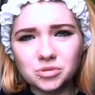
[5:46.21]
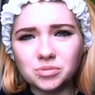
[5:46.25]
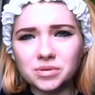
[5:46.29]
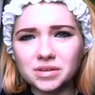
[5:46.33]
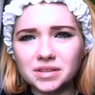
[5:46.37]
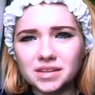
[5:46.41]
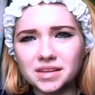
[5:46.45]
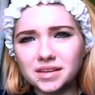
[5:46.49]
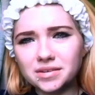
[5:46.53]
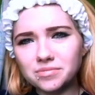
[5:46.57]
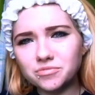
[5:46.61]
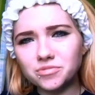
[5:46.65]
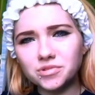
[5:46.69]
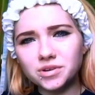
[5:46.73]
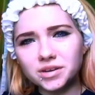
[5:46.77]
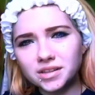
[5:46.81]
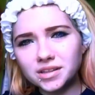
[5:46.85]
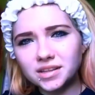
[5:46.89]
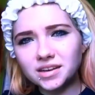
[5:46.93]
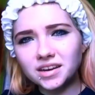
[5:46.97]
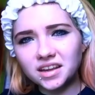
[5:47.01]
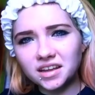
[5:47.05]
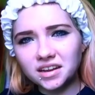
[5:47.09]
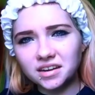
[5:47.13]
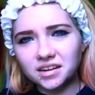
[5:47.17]
you really,
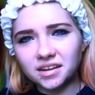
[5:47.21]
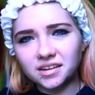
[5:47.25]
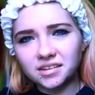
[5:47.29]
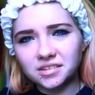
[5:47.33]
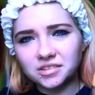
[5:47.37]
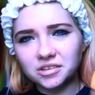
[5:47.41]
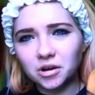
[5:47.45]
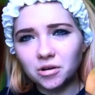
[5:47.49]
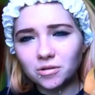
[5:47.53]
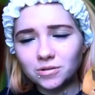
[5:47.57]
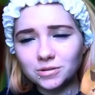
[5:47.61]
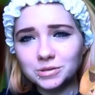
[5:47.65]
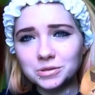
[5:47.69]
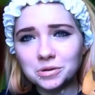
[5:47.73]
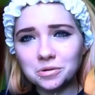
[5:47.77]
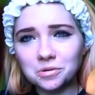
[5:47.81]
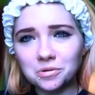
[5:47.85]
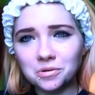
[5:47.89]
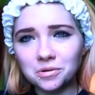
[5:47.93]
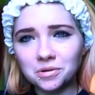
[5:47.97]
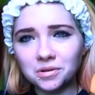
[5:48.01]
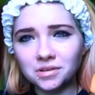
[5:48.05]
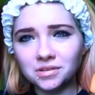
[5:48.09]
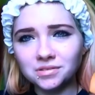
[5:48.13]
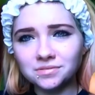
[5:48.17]
really need a nose
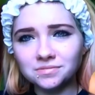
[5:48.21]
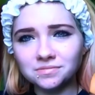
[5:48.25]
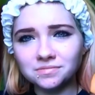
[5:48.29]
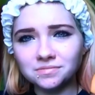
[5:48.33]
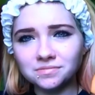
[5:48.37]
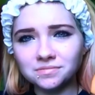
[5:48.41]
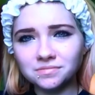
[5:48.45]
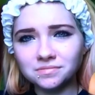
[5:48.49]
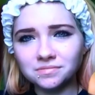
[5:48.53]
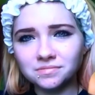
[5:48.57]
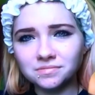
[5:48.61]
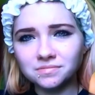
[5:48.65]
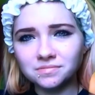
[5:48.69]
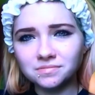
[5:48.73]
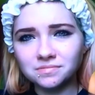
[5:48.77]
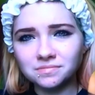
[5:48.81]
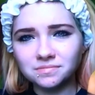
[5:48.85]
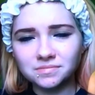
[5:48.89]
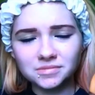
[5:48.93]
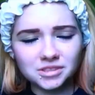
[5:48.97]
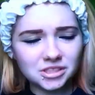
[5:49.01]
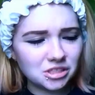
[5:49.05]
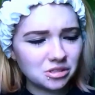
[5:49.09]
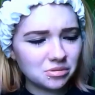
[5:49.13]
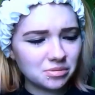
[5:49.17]
hole?
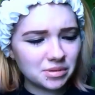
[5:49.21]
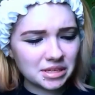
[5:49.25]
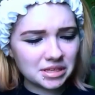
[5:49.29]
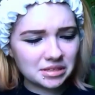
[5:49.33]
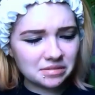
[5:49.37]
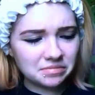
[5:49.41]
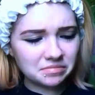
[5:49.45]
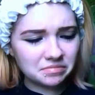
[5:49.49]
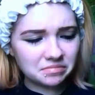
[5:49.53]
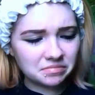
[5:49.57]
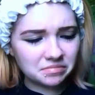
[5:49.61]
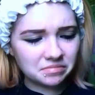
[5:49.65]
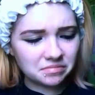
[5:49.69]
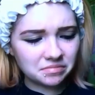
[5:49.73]
Do we?